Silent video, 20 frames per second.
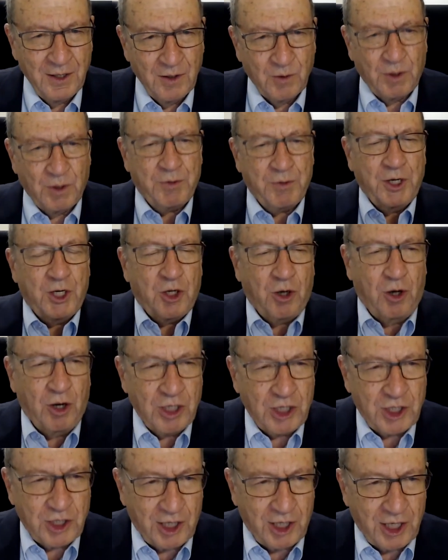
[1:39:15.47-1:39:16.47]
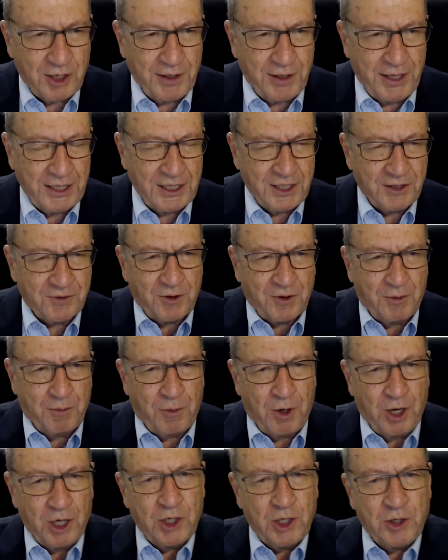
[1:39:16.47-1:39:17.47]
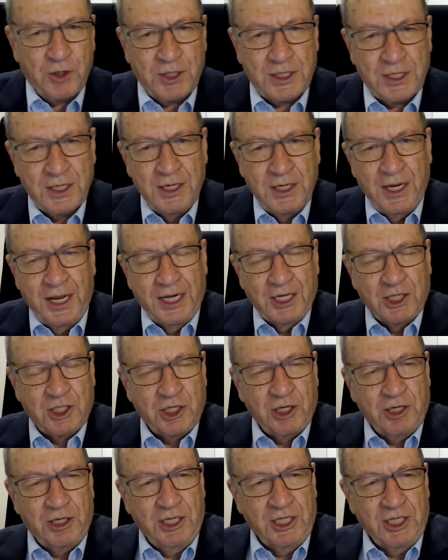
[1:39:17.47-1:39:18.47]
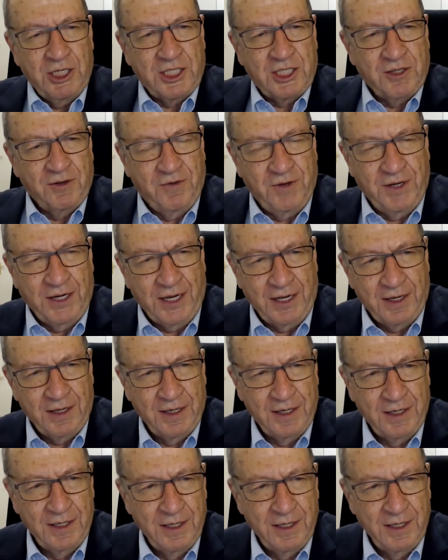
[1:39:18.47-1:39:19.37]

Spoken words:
What we can't tolerate is for moderate and certainly severe,